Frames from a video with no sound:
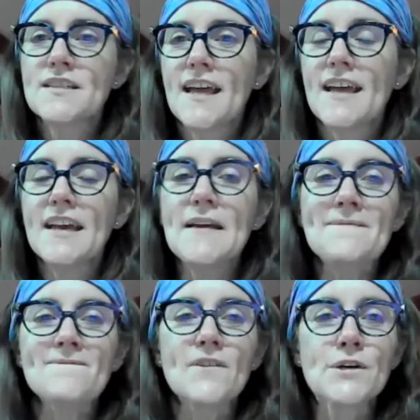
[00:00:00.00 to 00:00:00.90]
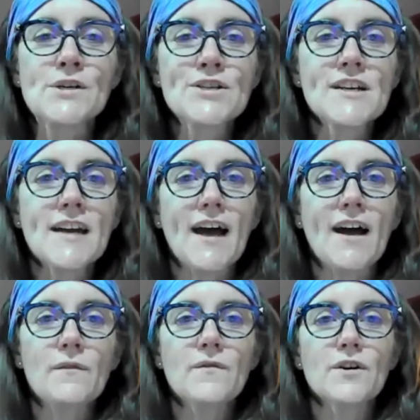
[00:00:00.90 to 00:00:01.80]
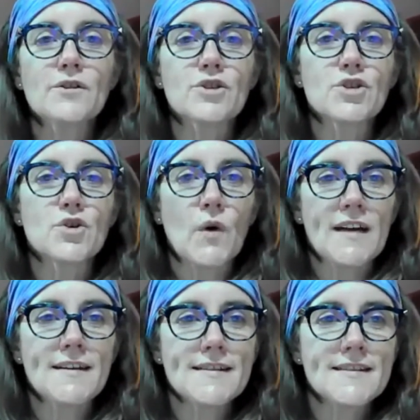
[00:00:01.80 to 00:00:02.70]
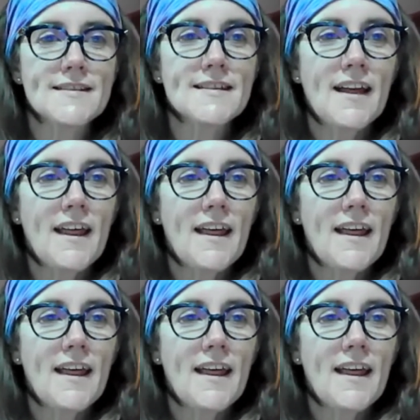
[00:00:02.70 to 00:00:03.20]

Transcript: take an inversion of your choice.